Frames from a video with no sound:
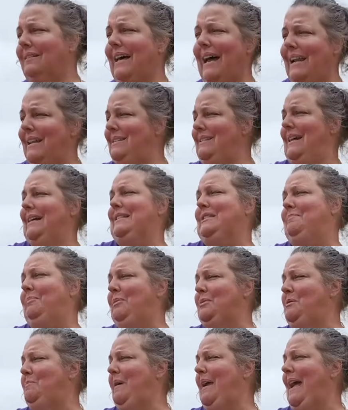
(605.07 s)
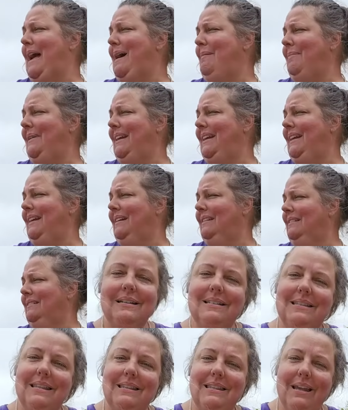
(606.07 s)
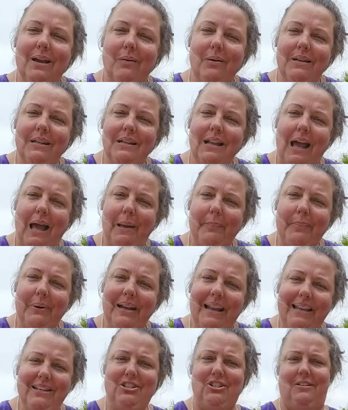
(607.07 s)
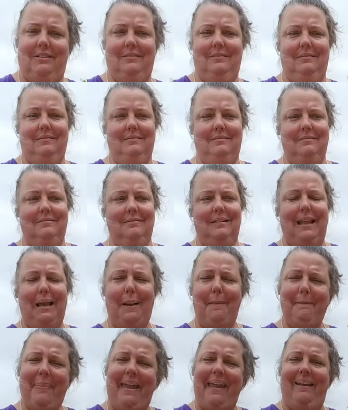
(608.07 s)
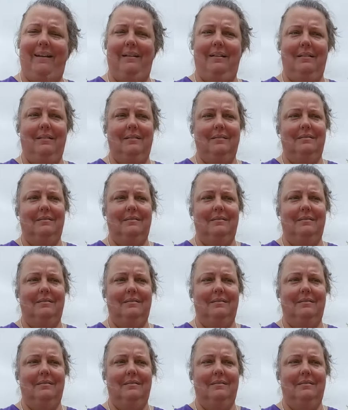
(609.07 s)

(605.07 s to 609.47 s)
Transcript: That is not supposed to be happening because the thing went into hibernation like a bear.